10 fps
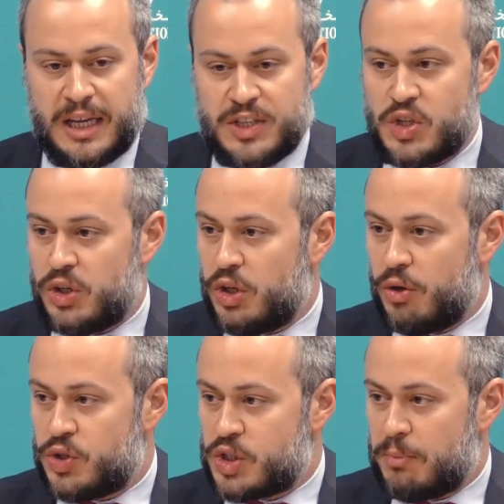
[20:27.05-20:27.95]
is in
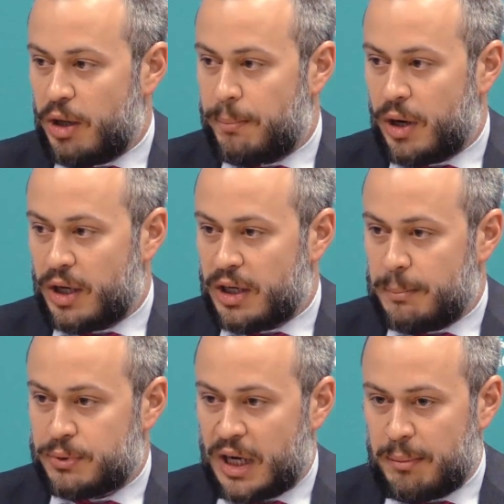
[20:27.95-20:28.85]
no small part
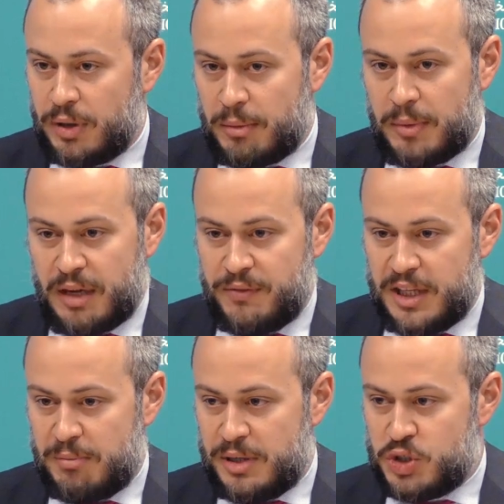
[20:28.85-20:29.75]
a problem of
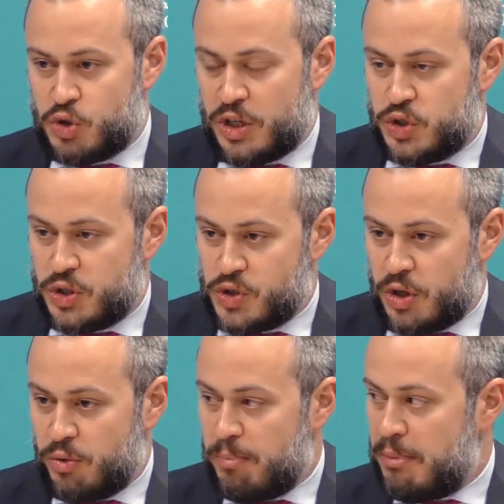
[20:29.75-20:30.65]
the administration's
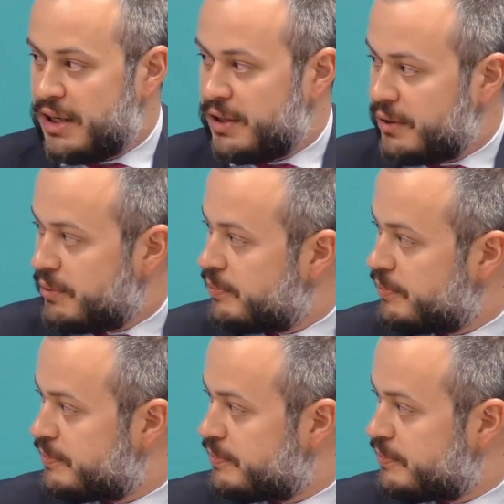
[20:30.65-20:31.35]
own making.